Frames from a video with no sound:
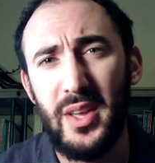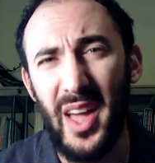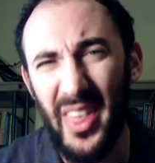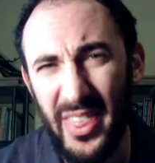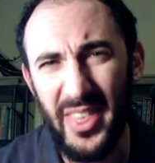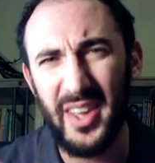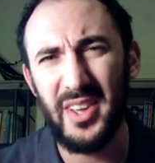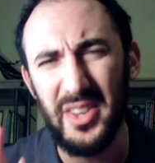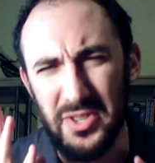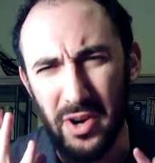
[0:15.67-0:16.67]
A
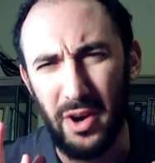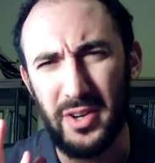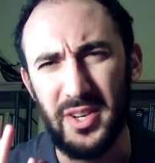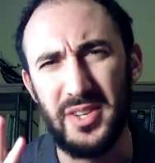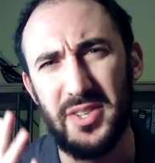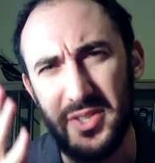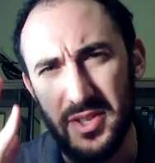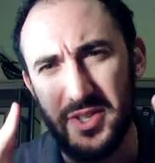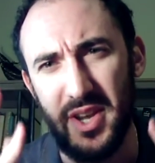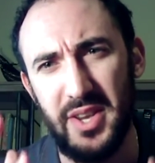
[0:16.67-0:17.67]
thick darkness
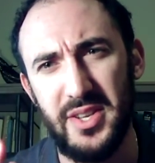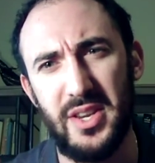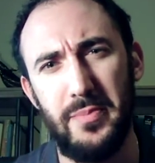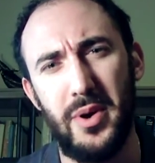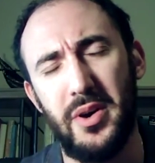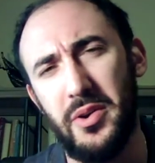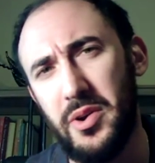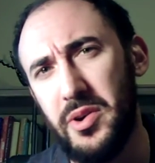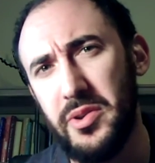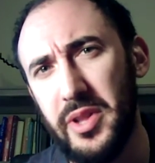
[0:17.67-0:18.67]
descended upon
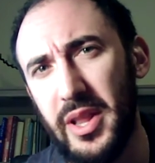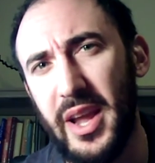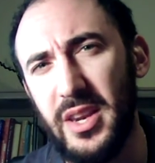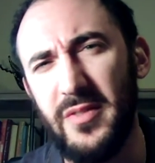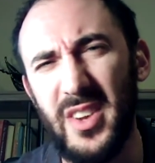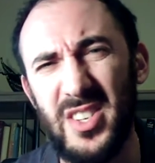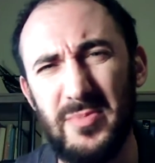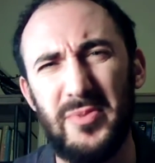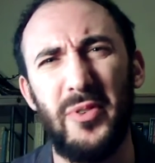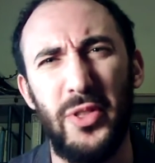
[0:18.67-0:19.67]
all the land of
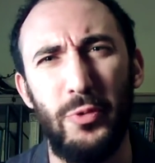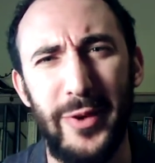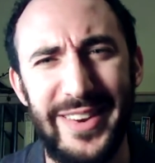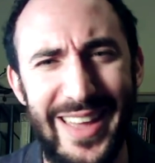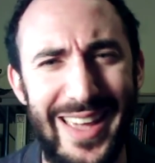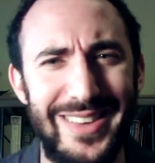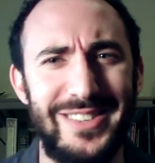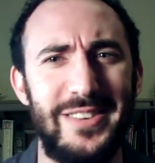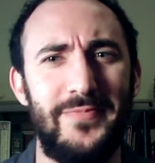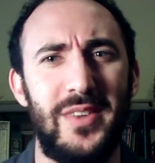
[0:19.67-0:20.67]
Egypt for 3
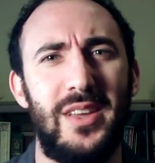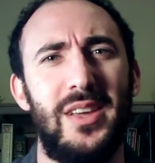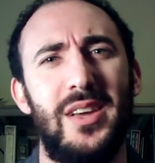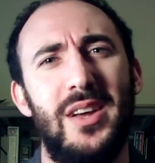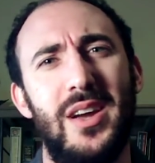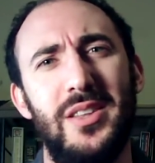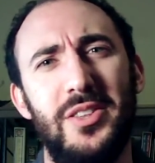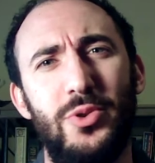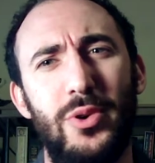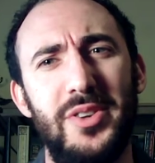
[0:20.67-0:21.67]
days. And the
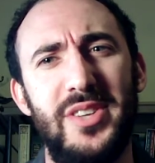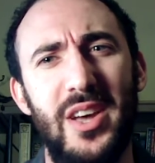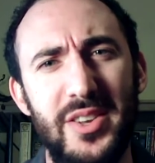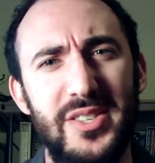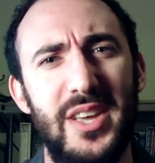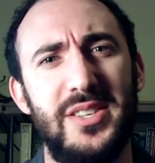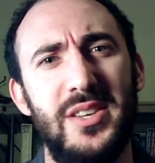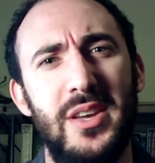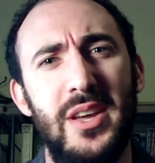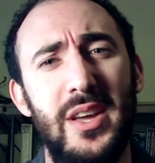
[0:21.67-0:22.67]
Torah tells
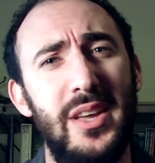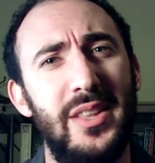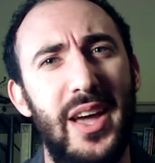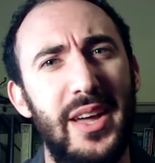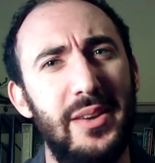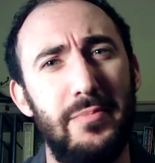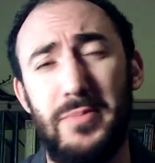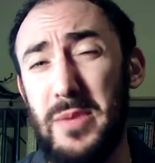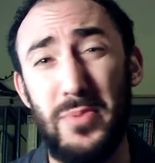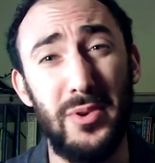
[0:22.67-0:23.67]
us that
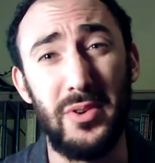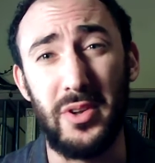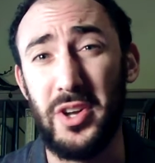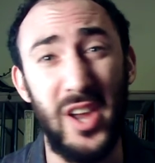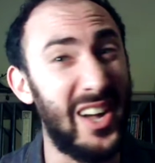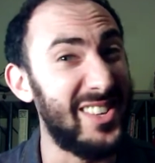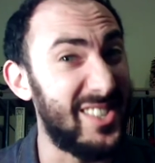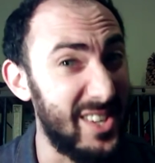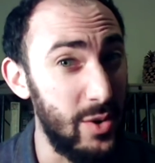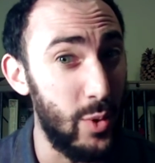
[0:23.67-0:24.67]
people could not
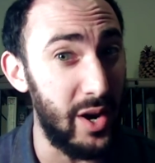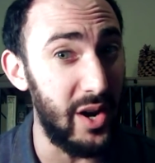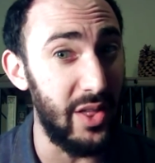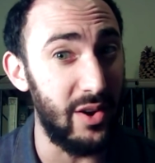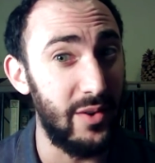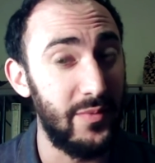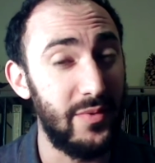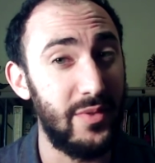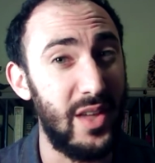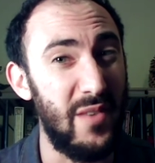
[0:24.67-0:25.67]
see one another.
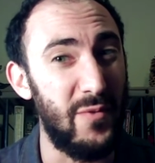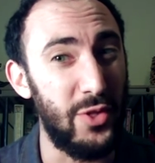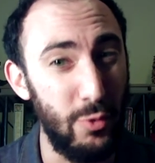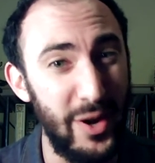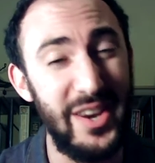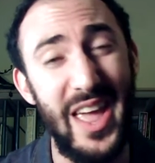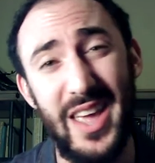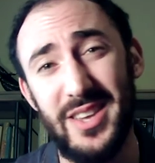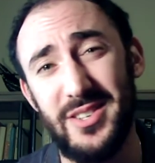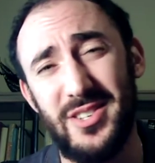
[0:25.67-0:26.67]
And for 3
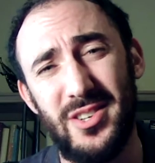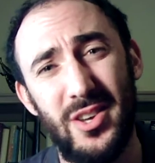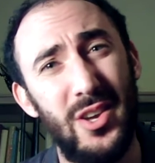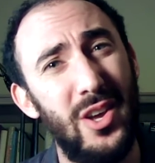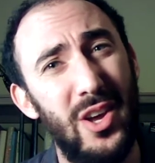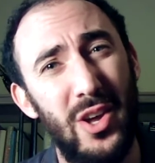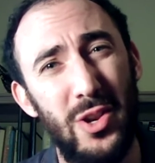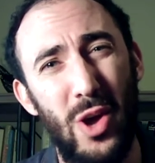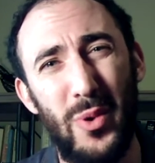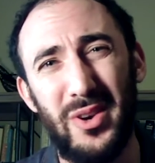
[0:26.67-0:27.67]
days,
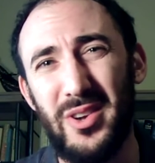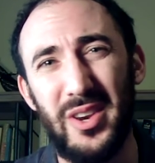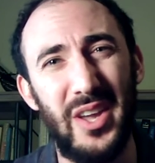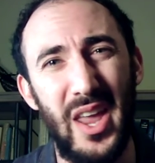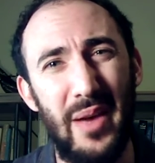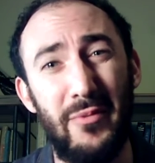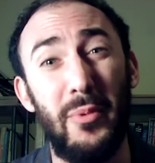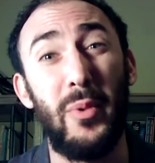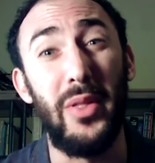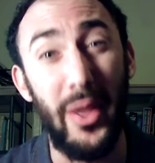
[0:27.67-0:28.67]
no one could get up
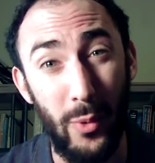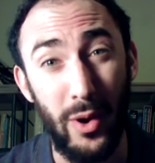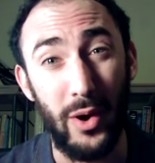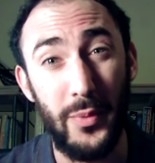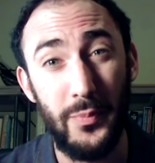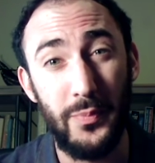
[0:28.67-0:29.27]
from where they were.